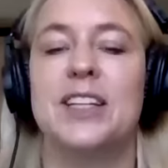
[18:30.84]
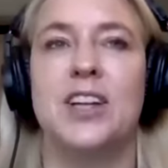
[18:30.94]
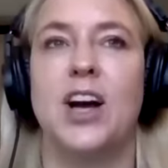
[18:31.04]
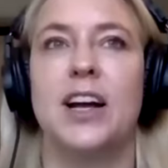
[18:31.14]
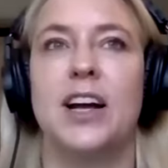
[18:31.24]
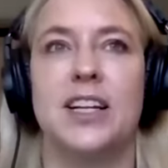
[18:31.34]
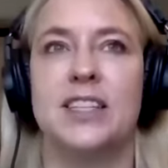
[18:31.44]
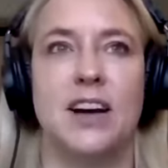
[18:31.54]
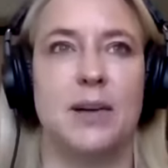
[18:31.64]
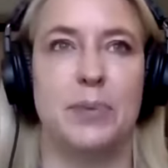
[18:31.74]
it's not
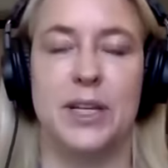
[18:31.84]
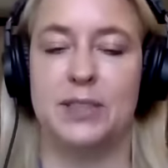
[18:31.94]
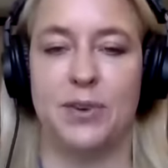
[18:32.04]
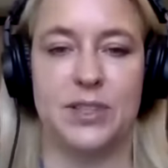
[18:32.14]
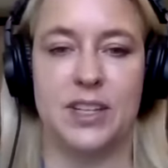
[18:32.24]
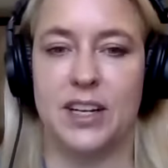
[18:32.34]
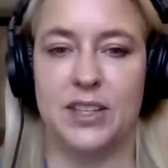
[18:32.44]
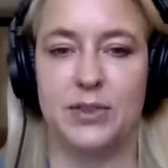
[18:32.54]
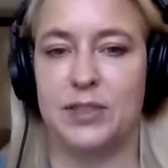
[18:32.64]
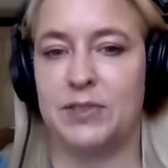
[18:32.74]
peaceful. It's not
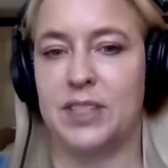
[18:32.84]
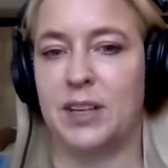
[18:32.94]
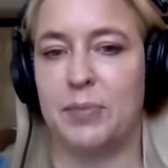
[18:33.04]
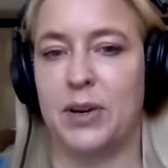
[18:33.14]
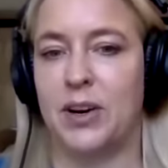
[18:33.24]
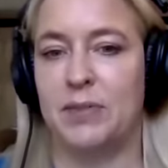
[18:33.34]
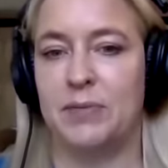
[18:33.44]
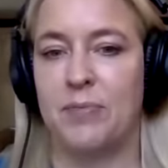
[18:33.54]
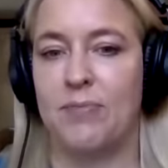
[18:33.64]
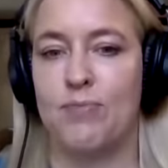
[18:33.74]
conducive to sleep at all.